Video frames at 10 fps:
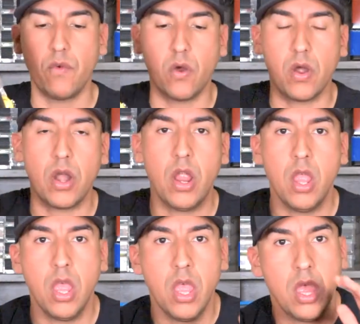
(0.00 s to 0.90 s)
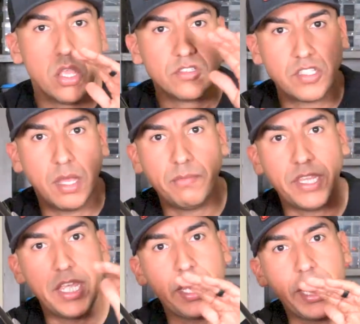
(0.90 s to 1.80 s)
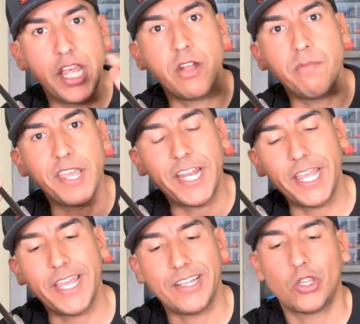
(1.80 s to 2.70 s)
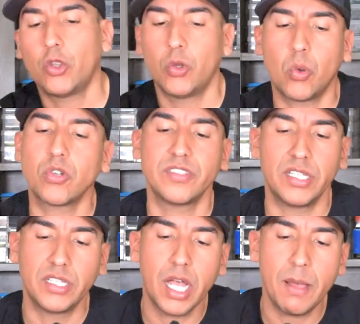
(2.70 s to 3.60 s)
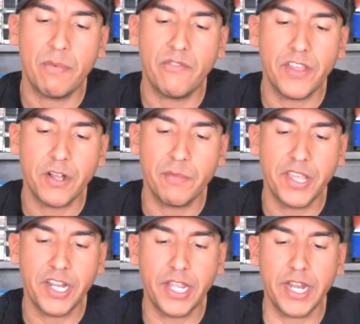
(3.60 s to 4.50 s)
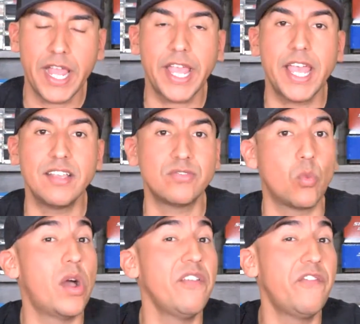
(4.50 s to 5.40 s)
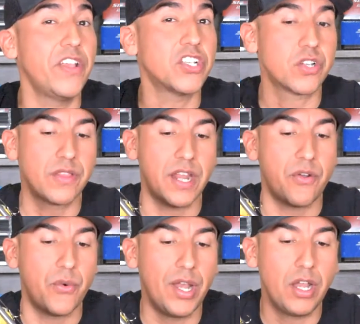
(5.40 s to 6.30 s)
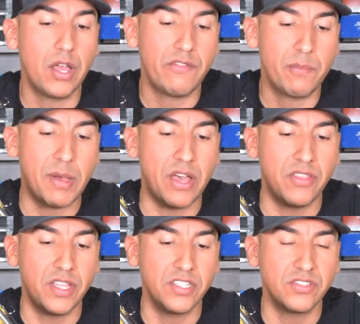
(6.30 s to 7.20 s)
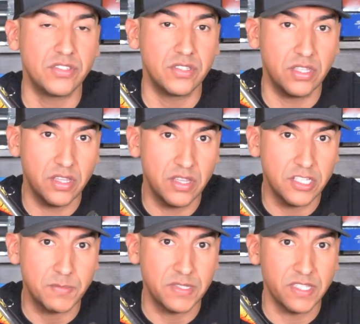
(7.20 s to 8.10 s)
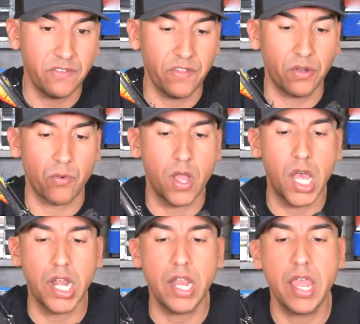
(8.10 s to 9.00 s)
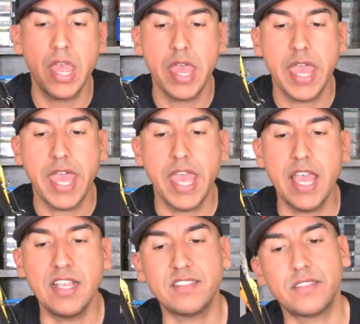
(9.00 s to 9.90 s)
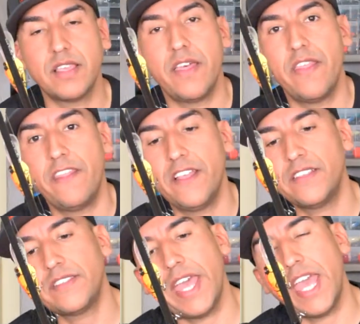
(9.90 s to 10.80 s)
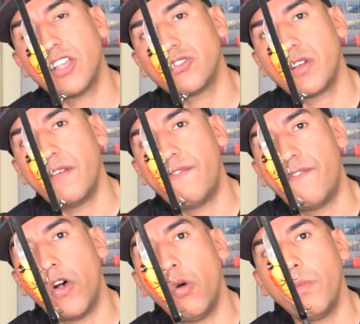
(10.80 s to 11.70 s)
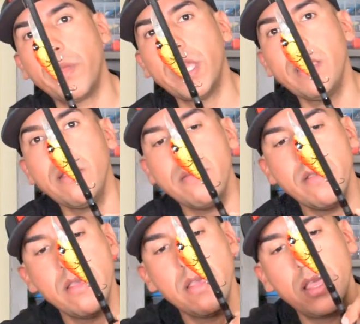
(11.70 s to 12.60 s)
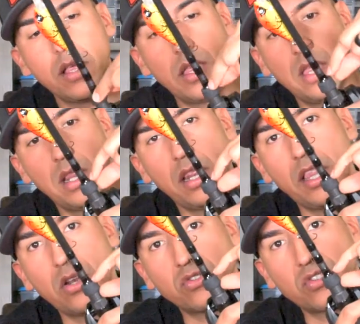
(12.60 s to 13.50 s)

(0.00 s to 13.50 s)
for something intermediate towards the top of intermediate, I guess. One feature that I really love about this specific rod is this extra foamy little